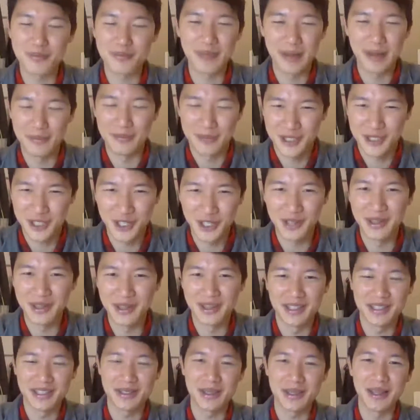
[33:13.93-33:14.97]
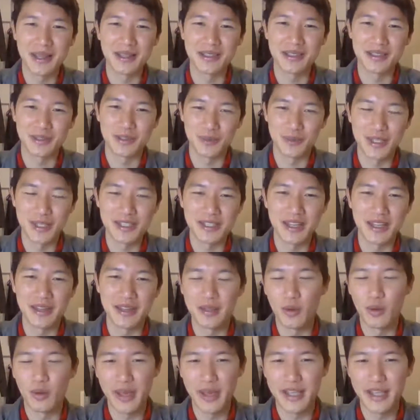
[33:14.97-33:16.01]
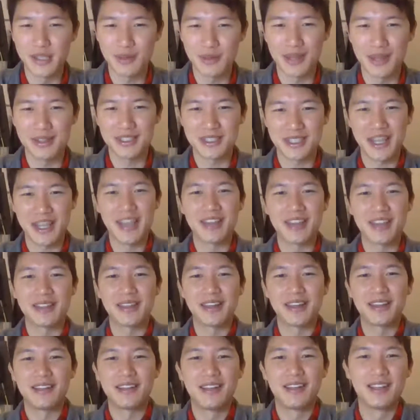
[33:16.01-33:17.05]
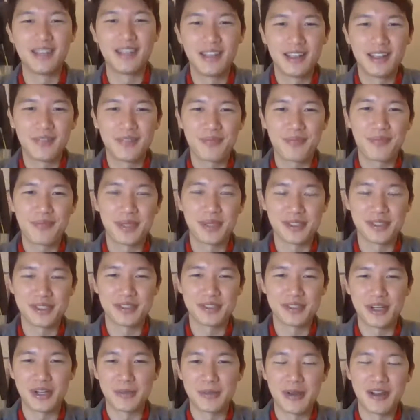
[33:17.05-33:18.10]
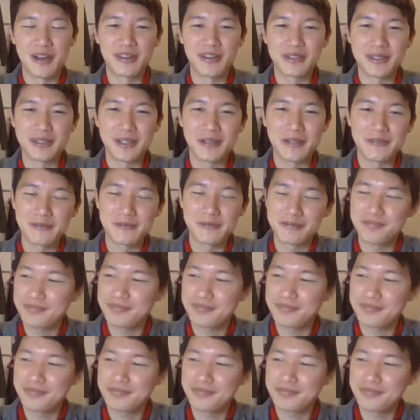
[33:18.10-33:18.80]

I'm sure there's things we say and the ways we say it that pisses our parents off.